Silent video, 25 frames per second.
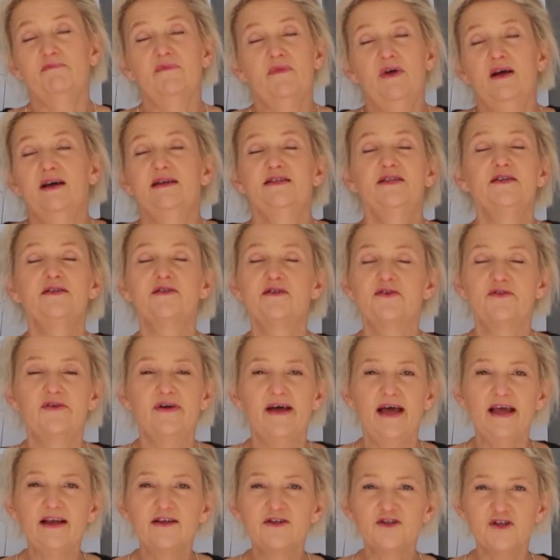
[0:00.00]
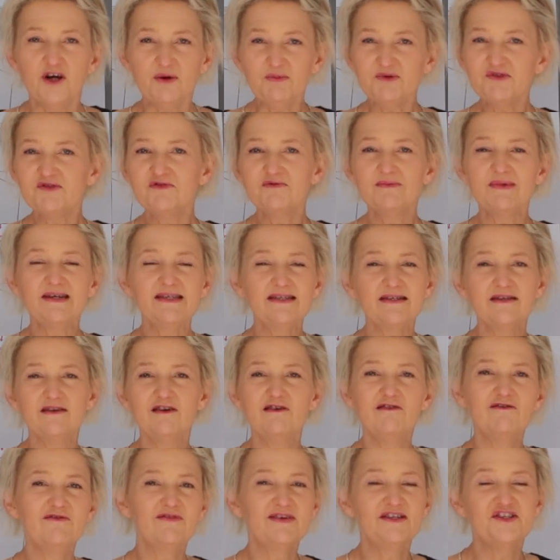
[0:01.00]
I just create tops for
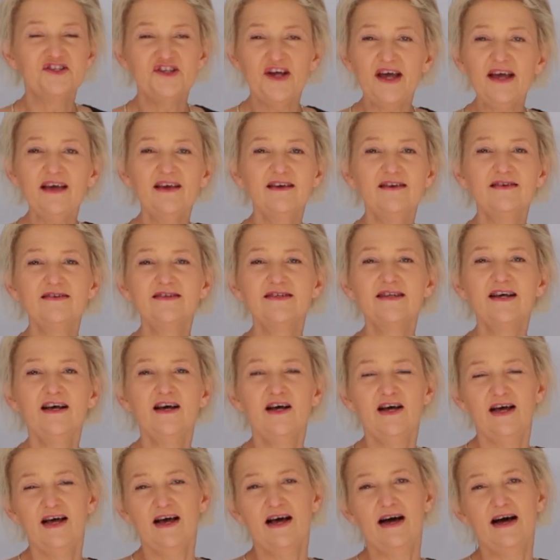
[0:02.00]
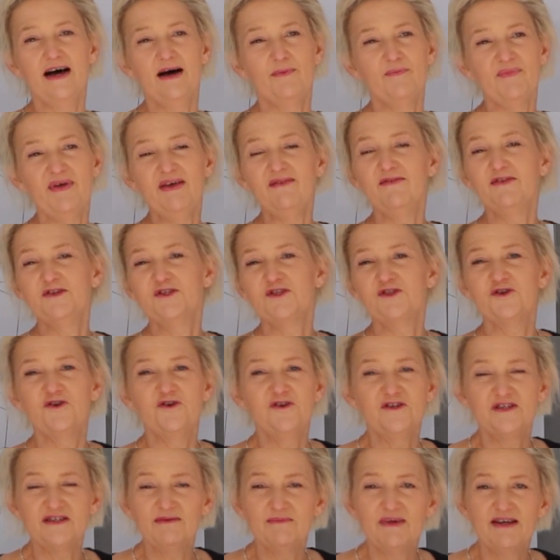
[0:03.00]
myself and jackets, even
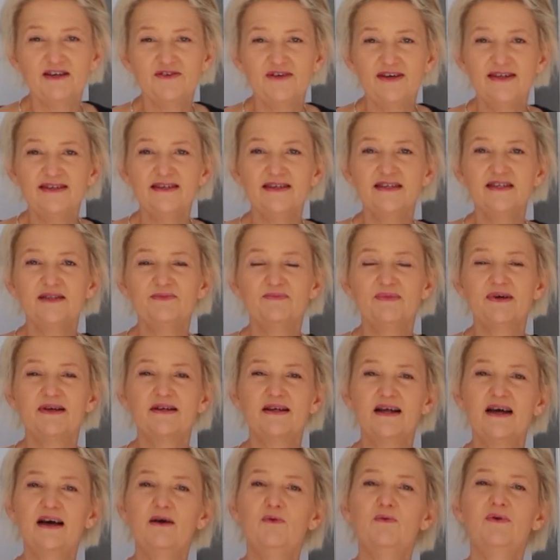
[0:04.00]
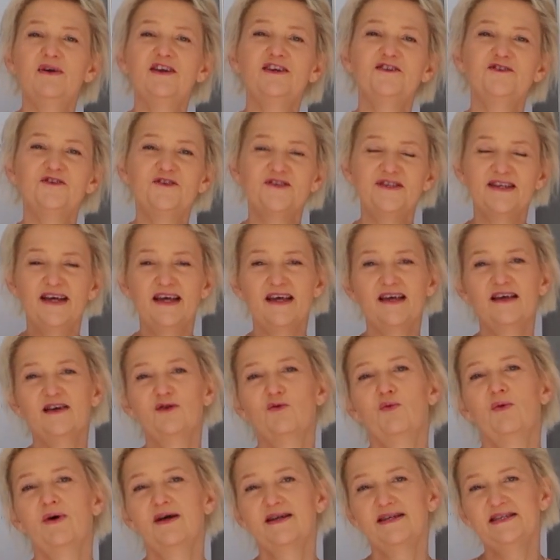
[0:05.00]
skirts in my dresses, but I wanted to take it
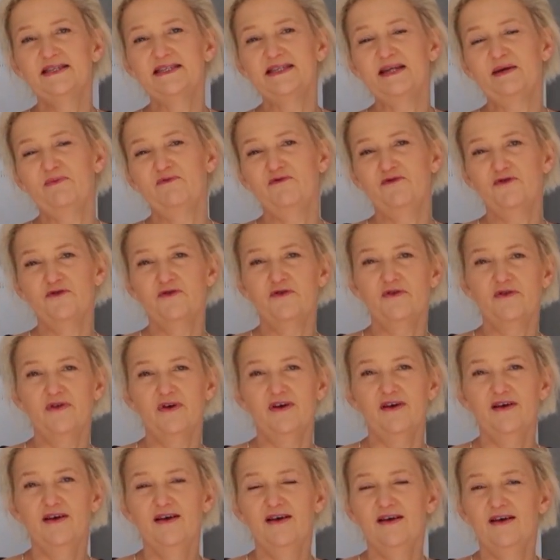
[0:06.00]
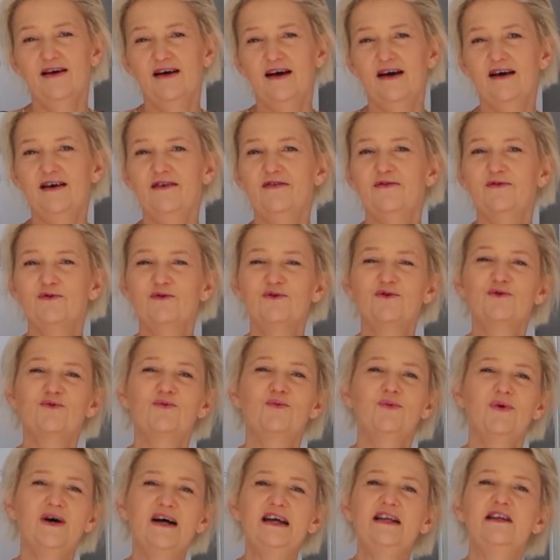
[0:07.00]
one step further. I thought,
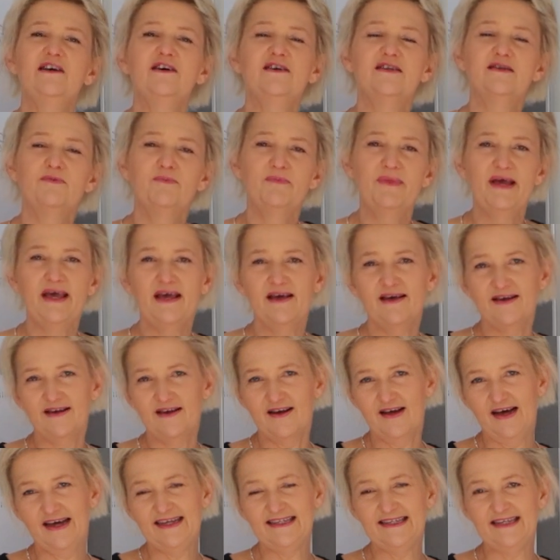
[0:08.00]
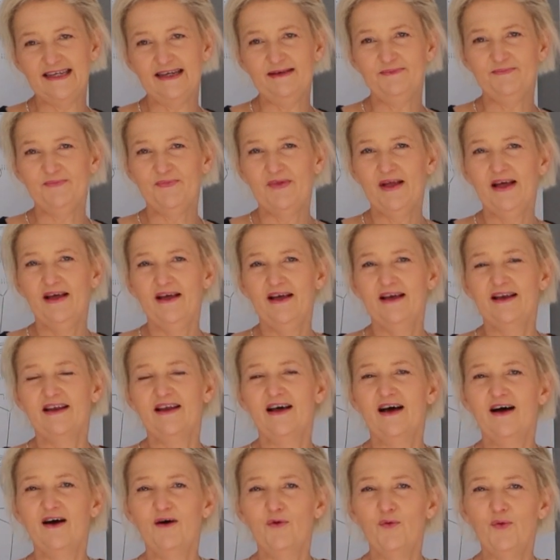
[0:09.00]
why not make a nightie?
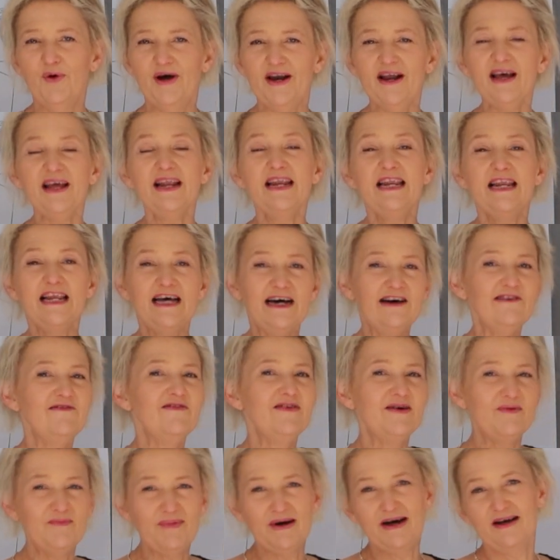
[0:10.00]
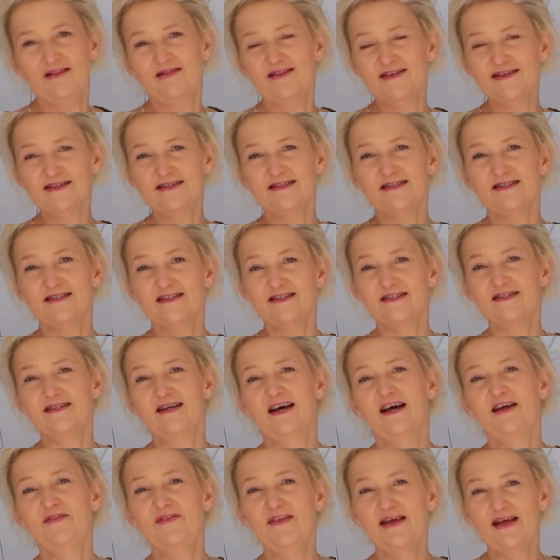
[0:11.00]
Now, what I love about this
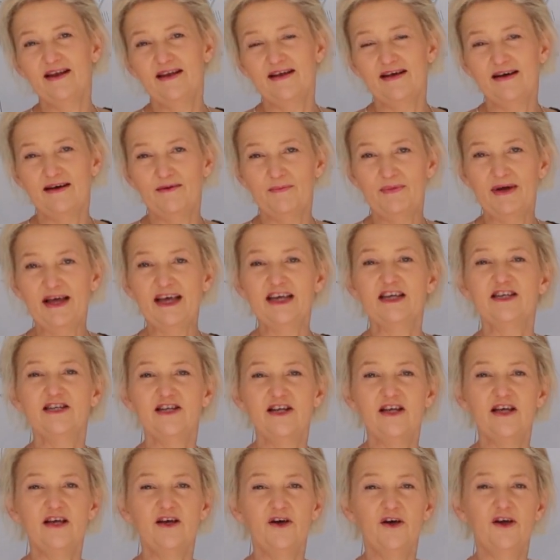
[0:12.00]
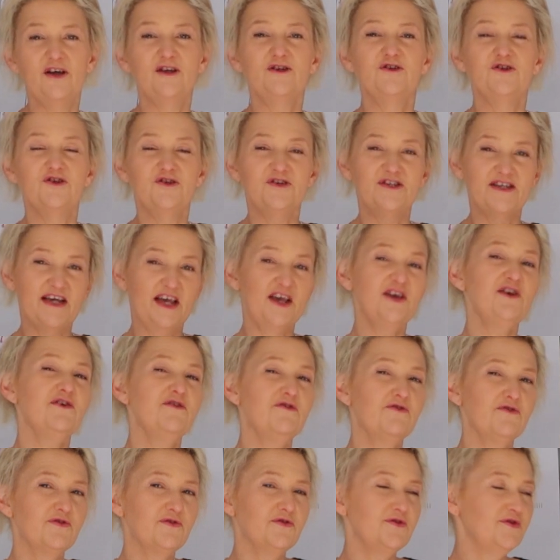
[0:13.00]
design that I'm actually going to take
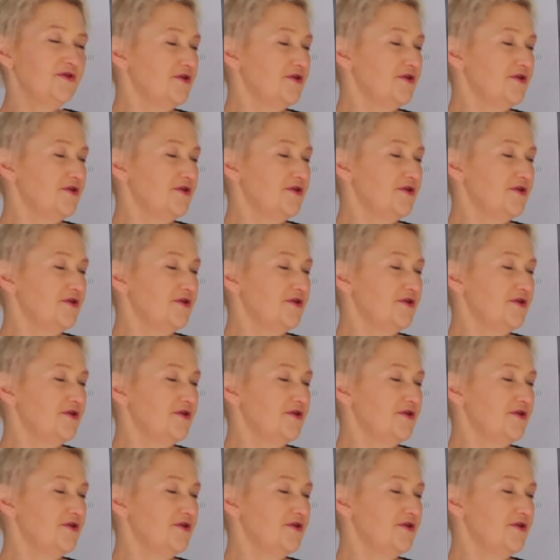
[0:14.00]
you through